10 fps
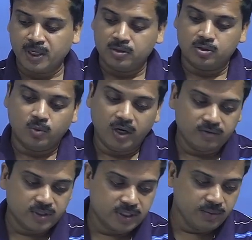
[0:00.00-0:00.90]
So, one of
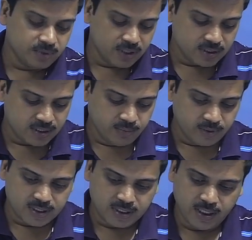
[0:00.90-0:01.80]
the
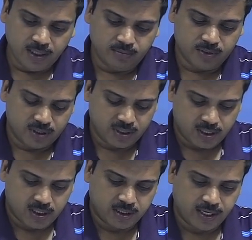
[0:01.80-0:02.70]
simplest schemes
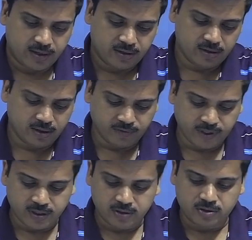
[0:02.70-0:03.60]
that we
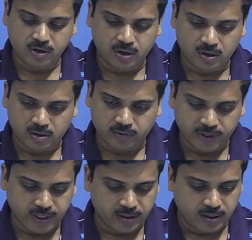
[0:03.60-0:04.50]
can draw or we
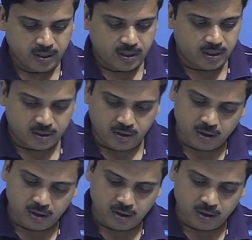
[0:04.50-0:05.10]
can talk